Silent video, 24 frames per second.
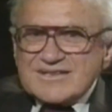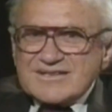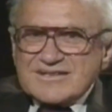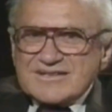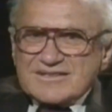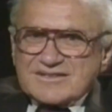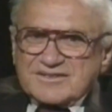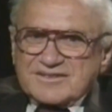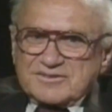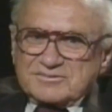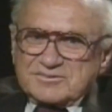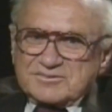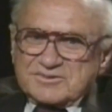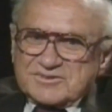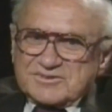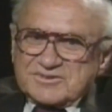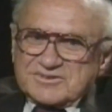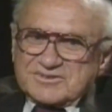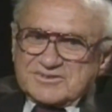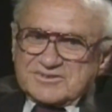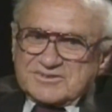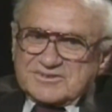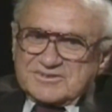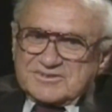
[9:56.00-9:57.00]
There was
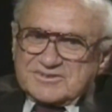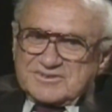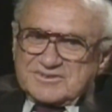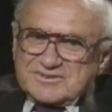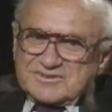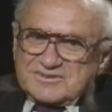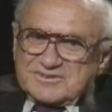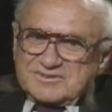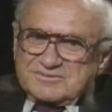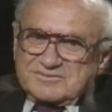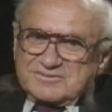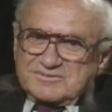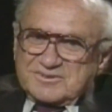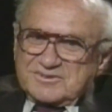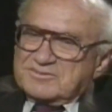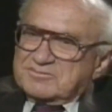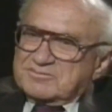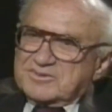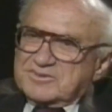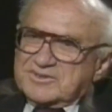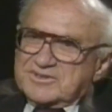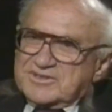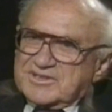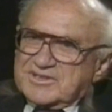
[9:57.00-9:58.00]
a,
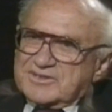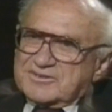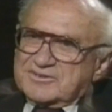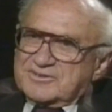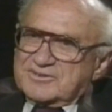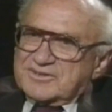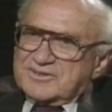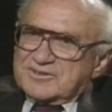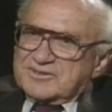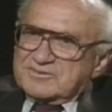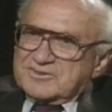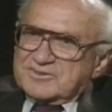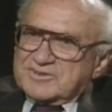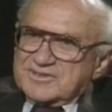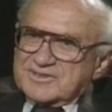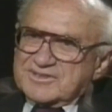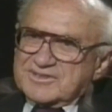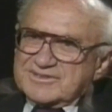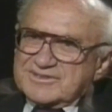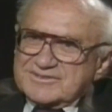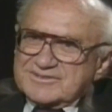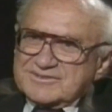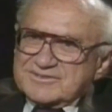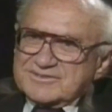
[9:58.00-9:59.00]
what do they call it when
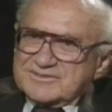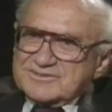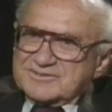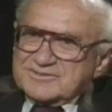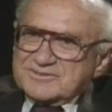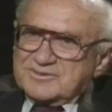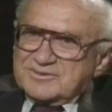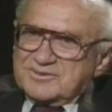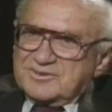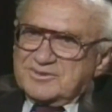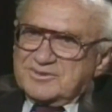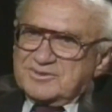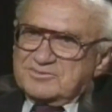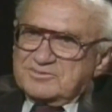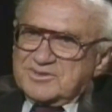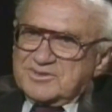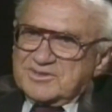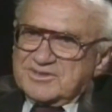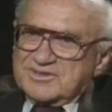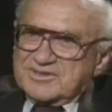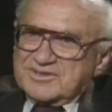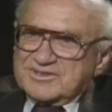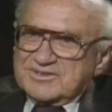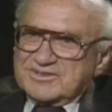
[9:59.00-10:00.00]
they call one
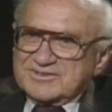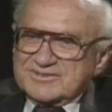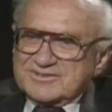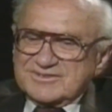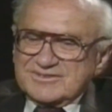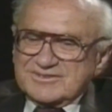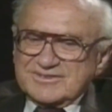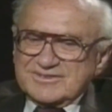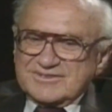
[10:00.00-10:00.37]
of these...